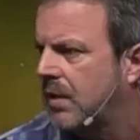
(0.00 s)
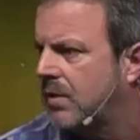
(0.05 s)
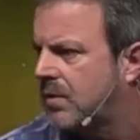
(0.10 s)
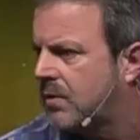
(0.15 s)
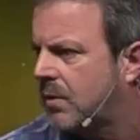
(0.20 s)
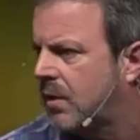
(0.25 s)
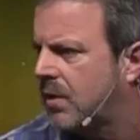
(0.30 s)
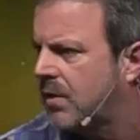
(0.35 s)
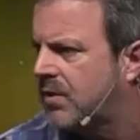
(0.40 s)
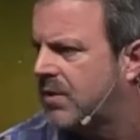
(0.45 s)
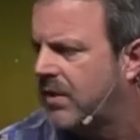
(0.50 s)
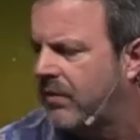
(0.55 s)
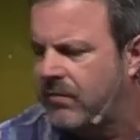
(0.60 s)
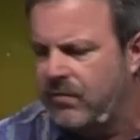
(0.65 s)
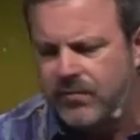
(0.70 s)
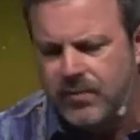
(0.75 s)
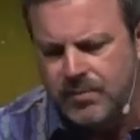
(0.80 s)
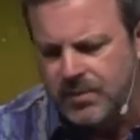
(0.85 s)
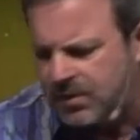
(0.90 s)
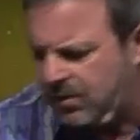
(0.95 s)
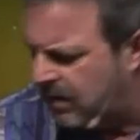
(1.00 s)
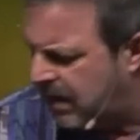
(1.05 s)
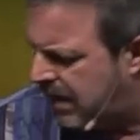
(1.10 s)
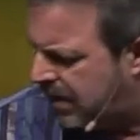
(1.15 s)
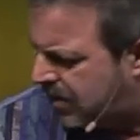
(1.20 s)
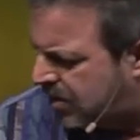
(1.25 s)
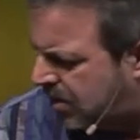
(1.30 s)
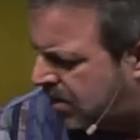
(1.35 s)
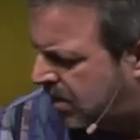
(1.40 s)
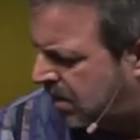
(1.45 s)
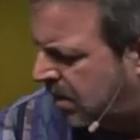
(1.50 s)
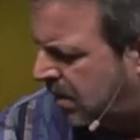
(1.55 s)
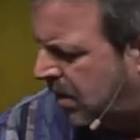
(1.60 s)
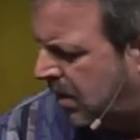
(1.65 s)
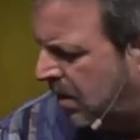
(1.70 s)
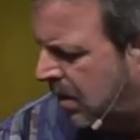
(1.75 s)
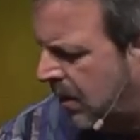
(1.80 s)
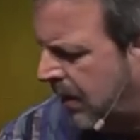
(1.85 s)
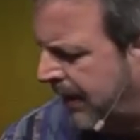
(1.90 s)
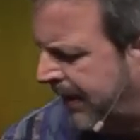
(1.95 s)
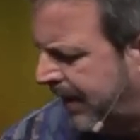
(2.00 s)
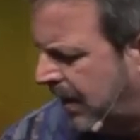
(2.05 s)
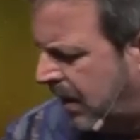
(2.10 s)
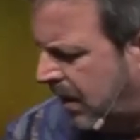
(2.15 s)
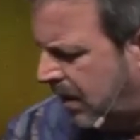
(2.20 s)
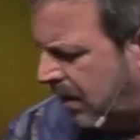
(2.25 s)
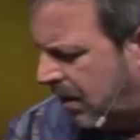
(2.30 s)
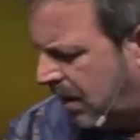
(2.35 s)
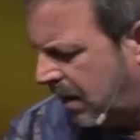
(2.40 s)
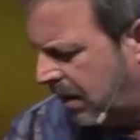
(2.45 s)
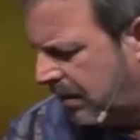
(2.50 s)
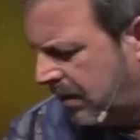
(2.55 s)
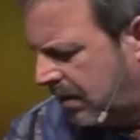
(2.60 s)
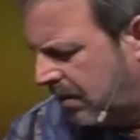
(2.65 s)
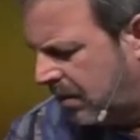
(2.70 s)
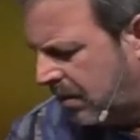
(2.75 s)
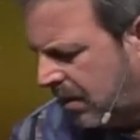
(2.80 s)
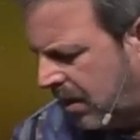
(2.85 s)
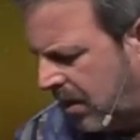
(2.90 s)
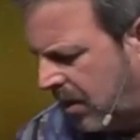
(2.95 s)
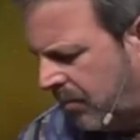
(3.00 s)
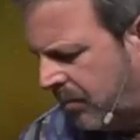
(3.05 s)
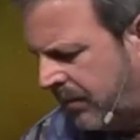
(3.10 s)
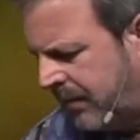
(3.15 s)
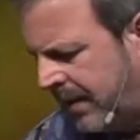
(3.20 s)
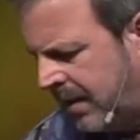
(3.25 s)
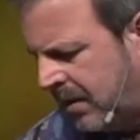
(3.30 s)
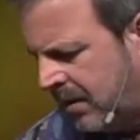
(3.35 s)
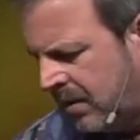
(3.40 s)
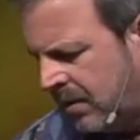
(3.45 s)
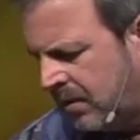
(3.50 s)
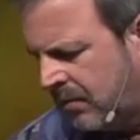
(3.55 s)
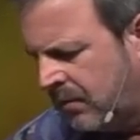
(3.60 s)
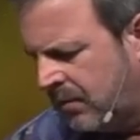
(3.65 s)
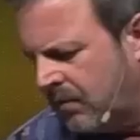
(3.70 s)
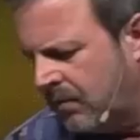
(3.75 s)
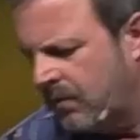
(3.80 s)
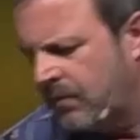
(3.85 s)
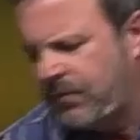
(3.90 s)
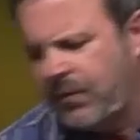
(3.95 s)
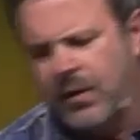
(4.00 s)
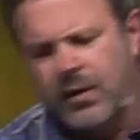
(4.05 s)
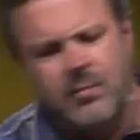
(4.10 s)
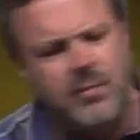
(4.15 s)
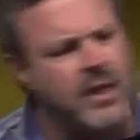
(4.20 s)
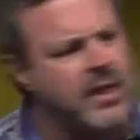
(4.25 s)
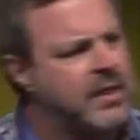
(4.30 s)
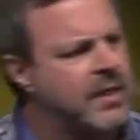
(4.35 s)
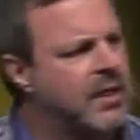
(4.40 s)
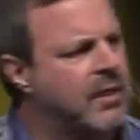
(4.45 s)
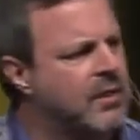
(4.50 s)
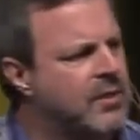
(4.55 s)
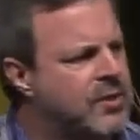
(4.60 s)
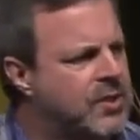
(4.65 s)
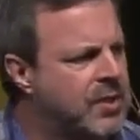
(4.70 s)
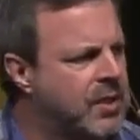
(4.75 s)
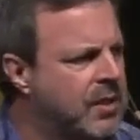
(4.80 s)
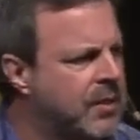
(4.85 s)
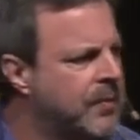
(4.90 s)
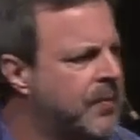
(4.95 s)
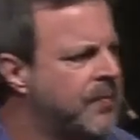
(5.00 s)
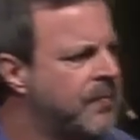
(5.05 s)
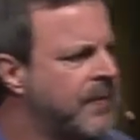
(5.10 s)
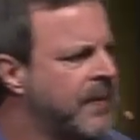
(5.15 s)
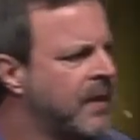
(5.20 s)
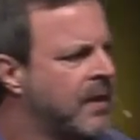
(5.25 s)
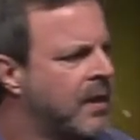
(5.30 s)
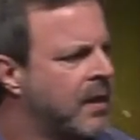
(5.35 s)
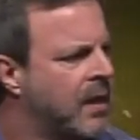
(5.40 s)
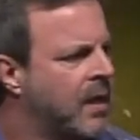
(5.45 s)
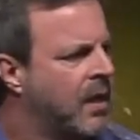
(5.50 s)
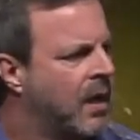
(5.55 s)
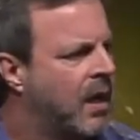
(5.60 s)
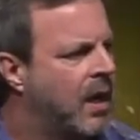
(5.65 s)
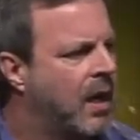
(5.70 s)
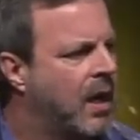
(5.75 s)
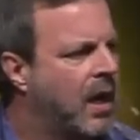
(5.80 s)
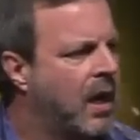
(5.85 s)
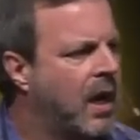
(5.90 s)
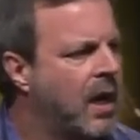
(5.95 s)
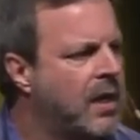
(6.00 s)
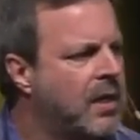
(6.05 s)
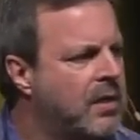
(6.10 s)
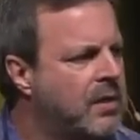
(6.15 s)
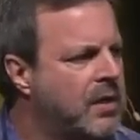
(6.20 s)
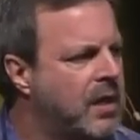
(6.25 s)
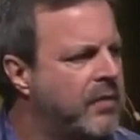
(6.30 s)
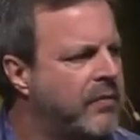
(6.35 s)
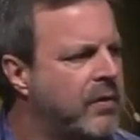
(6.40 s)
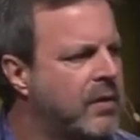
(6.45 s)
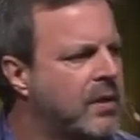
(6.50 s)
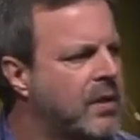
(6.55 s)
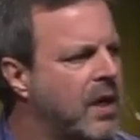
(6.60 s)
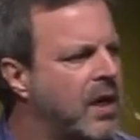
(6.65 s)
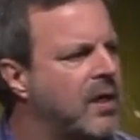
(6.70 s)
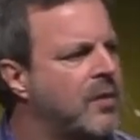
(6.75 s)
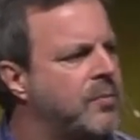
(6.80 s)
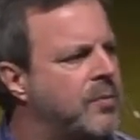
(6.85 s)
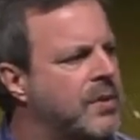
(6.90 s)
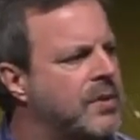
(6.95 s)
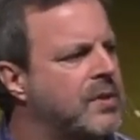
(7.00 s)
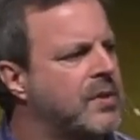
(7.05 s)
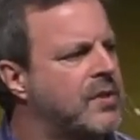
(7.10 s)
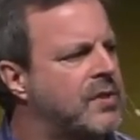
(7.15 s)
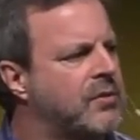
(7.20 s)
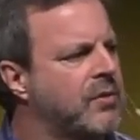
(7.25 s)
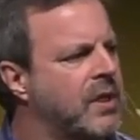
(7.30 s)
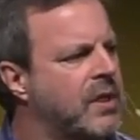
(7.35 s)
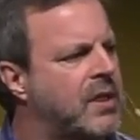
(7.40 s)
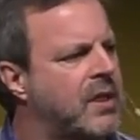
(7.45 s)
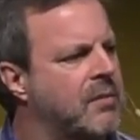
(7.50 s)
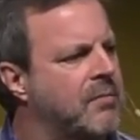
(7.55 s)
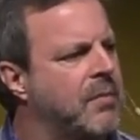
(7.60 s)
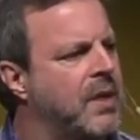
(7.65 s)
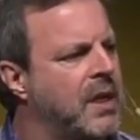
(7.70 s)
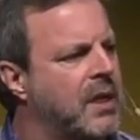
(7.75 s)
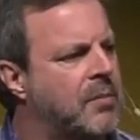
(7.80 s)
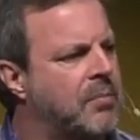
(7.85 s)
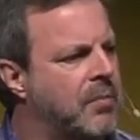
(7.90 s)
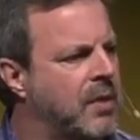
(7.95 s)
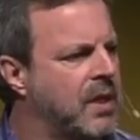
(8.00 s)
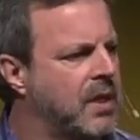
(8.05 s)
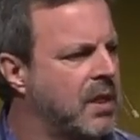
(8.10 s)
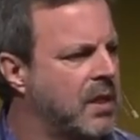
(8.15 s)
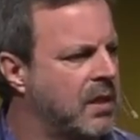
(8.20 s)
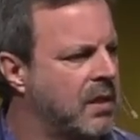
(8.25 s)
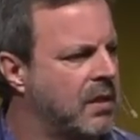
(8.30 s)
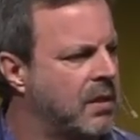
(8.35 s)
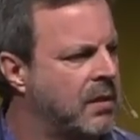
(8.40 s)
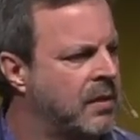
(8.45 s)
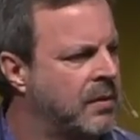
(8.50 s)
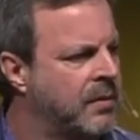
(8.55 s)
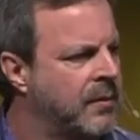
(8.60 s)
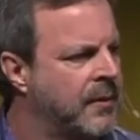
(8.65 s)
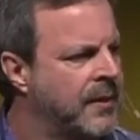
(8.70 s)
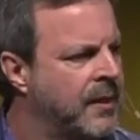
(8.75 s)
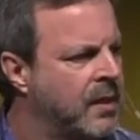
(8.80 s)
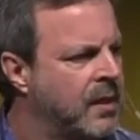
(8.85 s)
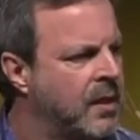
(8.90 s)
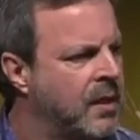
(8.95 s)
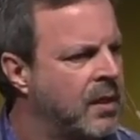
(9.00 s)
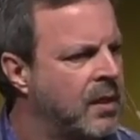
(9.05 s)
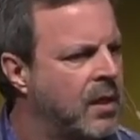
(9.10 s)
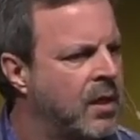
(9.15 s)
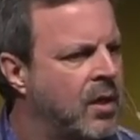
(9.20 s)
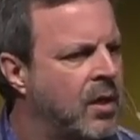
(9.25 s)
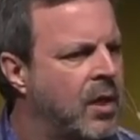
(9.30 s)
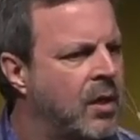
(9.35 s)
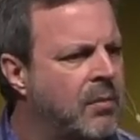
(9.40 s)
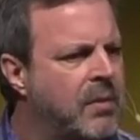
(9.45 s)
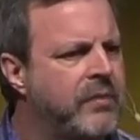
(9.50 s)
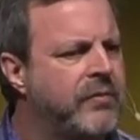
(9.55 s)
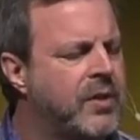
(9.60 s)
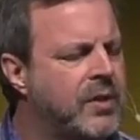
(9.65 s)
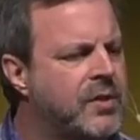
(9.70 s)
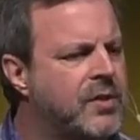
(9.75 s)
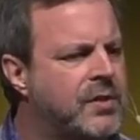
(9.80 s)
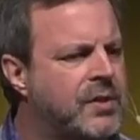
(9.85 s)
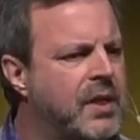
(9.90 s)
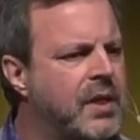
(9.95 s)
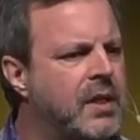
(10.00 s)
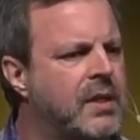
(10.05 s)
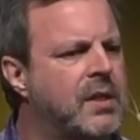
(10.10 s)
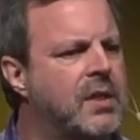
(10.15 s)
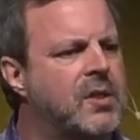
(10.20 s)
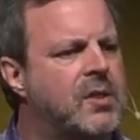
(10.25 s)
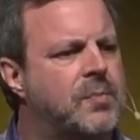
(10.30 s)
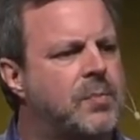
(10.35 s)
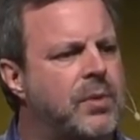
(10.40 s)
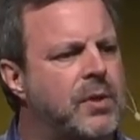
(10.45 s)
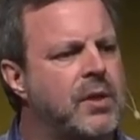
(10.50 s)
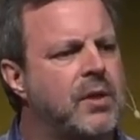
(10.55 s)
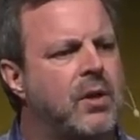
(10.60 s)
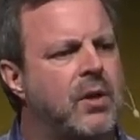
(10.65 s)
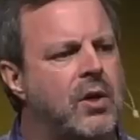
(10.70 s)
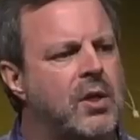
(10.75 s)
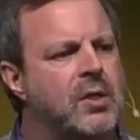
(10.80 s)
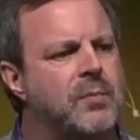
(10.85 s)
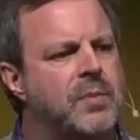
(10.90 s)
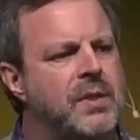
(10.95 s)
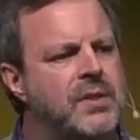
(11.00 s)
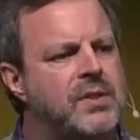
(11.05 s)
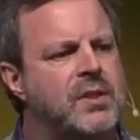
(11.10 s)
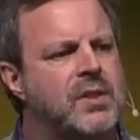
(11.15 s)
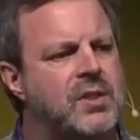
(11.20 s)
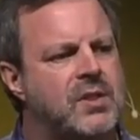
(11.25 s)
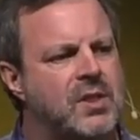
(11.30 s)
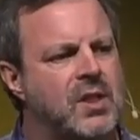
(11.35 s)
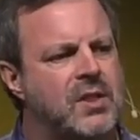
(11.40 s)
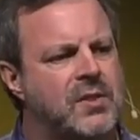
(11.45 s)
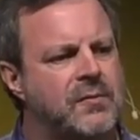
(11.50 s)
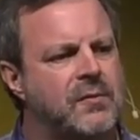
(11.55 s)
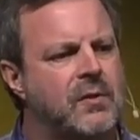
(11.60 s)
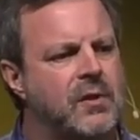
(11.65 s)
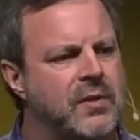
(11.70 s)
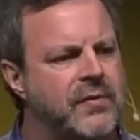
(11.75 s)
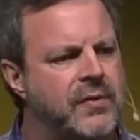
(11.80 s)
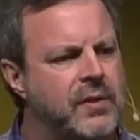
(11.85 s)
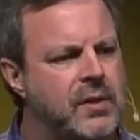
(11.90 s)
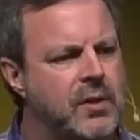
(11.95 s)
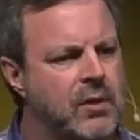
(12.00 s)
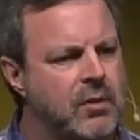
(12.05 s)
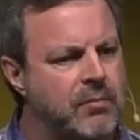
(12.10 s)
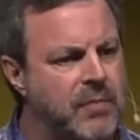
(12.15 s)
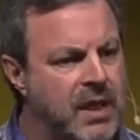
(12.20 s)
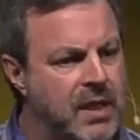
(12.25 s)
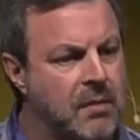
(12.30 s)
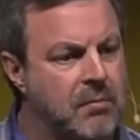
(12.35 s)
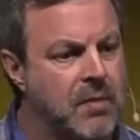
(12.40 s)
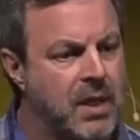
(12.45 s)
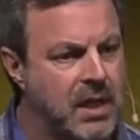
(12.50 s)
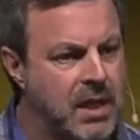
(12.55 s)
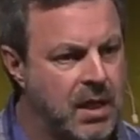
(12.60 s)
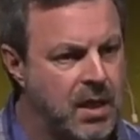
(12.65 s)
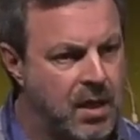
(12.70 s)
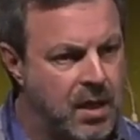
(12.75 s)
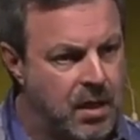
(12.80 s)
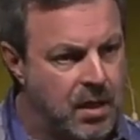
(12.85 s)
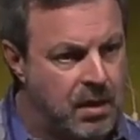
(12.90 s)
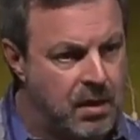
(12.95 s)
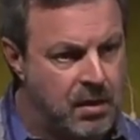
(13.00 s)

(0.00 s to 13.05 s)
and started seven from scratch. And um, follow my analogy. I, I never got in business so I can make money. How many of you understand it's pretty hard to be successful if you don't make money?